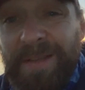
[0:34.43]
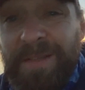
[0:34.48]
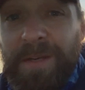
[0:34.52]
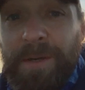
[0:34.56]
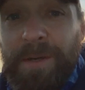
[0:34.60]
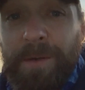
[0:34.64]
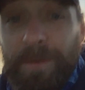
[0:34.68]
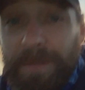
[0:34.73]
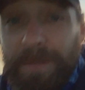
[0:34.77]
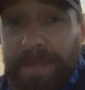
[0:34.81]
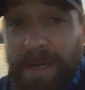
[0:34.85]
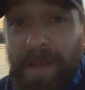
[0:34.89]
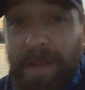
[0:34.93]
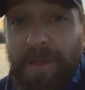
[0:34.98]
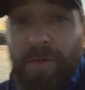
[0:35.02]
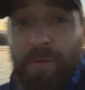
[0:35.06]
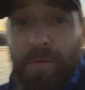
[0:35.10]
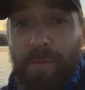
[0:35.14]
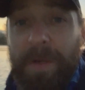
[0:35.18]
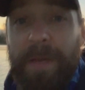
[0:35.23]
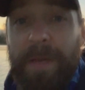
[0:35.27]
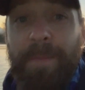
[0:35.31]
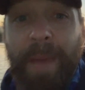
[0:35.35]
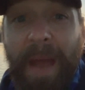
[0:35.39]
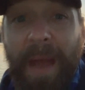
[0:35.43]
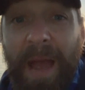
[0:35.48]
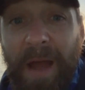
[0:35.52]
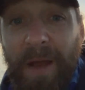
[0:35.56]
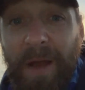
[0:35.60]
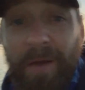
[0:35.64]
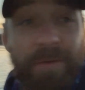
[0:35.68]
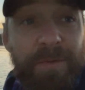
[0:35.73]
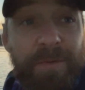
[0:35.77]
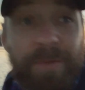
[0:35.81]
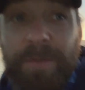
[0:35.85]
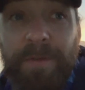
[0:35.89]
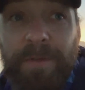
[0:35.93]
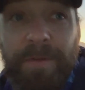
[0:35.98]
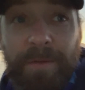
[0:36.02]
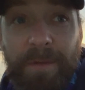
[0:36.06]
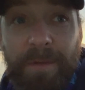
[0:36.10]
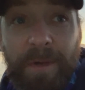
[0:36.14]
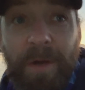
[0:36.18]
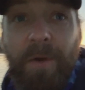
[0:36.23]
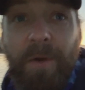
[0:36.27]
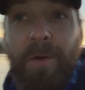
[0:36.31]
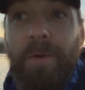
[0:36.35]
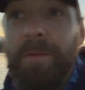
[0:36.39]
here is like three pounds,
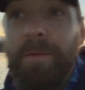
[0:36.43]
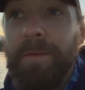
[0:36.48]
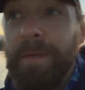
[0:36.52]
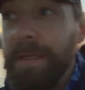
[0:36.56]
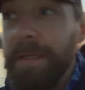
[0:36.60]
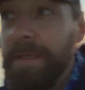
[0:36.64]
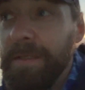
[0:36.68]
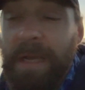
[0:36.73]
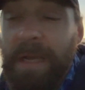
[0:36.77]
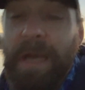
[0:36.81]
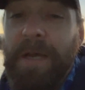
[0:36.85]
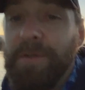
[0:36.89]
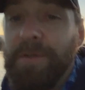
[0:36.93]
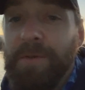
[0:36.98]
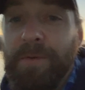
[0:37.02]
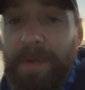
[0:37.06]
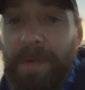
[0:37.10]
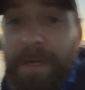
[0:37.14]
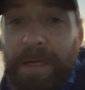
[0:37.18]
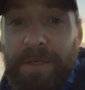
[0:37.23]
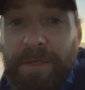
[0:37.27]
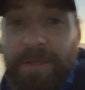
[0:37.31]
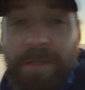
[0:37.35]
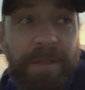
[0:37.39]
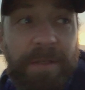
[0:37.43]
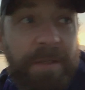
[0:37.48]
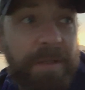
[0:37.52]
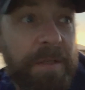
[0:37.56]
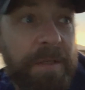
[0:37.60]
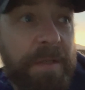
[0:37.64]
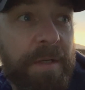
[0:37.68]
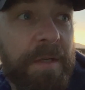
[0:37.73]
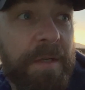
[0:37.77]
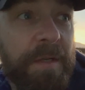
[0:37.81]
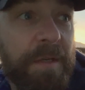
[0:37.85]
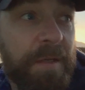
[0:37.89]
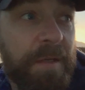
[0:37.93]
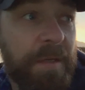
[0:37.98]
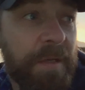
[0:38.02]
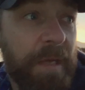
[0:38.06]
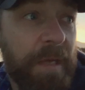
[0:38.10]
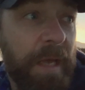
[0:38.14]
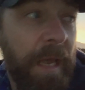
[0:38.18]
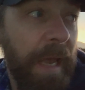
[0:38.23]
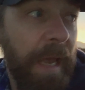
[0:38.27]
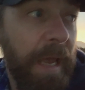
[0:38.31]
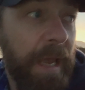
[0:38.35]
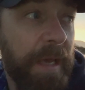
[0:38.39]
no exaggeration.
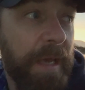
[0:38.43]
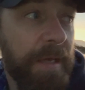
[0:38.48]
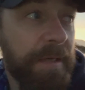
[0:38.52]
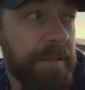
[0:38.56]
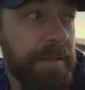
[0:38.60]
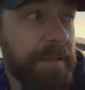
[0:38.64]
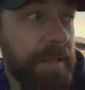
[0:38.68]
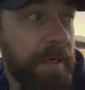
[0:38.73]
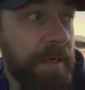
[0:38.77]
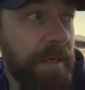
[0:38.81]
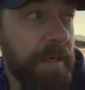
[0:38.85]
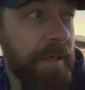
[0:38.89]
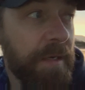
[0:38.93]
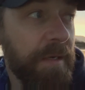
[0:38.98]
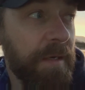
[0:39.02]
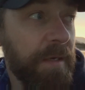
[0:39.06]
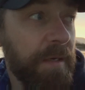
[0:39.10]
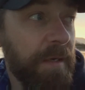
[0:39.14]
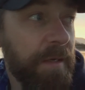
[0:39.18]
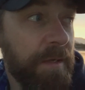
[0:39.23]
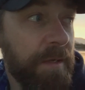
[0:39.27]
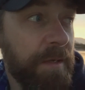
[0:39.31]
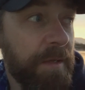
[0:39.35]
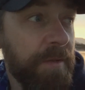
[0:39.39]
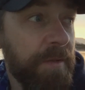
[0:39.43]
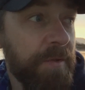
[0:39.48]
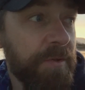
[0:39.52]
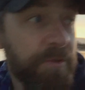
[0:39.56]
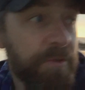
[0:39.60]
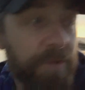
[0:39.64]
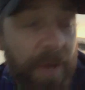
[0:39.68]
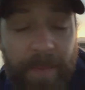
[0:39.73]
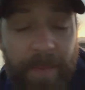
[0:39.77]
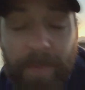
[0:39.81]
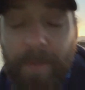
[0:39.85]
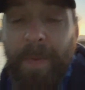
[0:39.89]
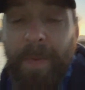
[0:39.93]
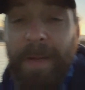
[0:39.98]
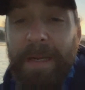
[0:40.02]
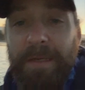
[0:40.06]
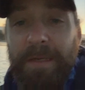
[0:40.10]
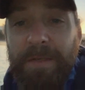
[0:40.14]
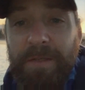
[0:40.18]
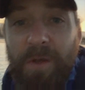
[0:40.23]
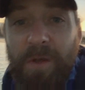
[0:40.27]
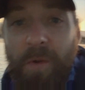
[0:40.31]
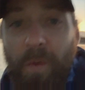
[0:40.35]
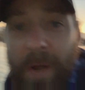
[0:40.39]
And uh, striper bite
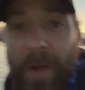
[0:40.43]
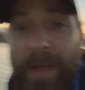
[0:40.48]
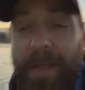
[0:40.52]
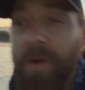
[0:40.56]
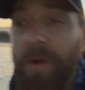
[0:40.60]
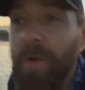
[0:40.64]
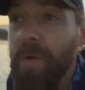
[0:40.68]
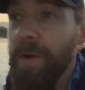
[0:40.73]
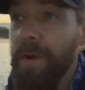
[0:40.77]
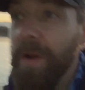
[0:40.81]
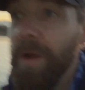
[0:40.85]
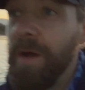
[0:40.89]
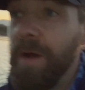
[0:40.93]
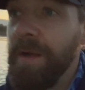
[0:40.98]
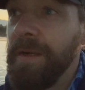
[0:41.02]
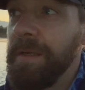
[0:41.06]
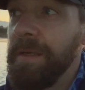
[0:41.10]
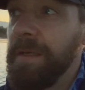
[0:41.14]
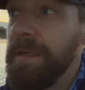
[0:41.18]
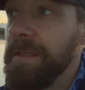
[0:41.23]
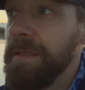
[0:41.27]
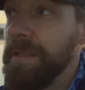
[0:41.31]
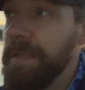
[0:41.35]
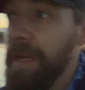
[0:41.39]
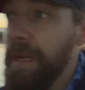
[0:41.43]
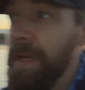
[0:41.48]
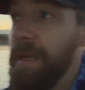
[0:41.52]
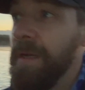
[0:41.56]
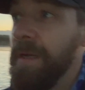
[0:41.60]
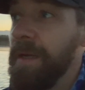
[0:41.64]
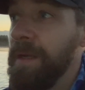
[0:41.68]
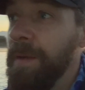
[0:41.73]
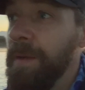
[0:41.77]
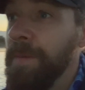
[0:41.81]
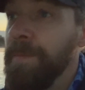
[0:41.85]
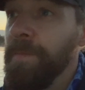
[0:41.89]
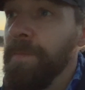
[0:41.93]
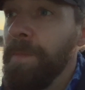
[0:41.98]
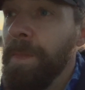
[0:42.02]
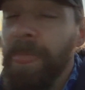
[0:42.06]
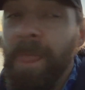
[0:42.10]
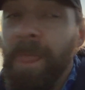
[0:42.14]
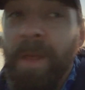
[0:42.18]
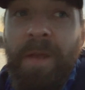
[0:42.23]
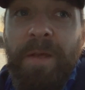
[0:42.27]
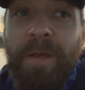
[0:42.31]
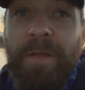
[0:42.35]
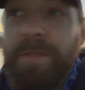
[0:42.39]
isn't quite going on at Castaic.
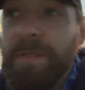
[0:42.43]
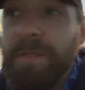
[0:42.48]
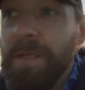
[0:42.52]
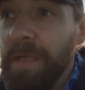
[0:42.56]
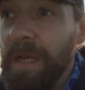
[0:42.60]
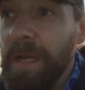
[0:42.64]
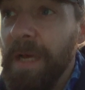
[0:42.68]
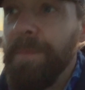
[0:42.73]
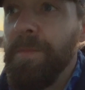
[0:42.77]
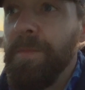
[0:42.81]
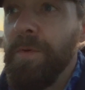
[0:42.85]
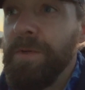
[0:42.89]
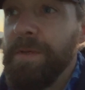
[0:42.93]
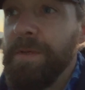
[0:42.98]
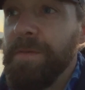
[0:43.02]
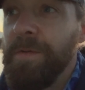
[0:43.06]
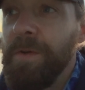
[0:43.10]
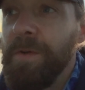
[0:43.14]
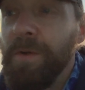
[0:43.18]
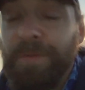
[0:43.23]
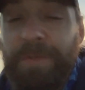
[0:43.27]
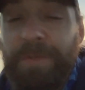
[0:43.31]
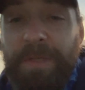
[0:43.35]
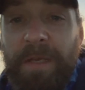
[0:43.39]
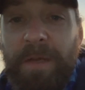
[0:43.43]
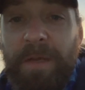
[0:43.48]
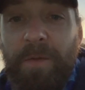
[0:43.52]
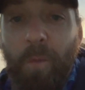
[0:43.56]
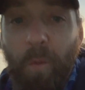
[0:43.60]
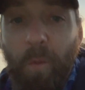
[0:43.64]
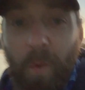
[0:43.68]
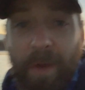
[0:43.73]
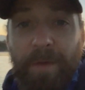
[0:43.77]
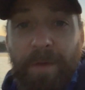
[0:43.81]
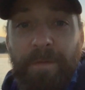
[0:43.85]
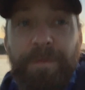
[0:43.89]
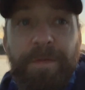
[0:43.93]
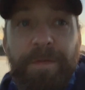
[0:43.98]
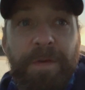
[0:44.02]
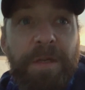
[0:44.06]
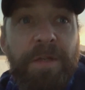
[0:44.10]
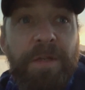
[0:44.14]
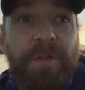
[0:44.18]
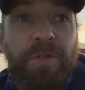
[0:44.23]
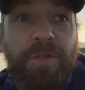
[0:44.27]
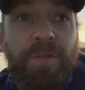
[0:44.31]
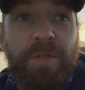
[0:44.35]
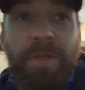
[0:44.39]
It's a lot more difficult to get one fish,